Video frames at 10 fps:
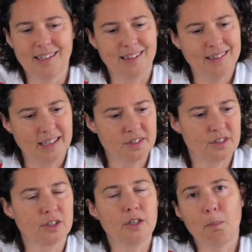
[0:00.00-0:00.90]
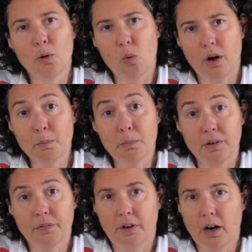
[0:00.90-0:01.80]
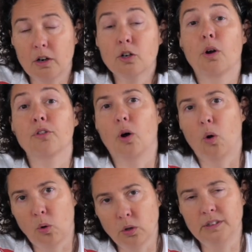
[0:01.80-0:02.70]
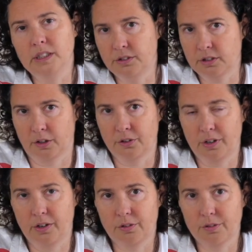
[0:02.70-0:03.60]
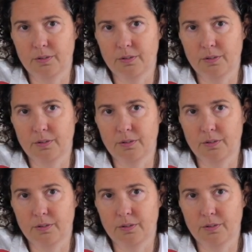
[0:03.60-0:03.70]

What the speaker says: that's the number one by far across all these countries.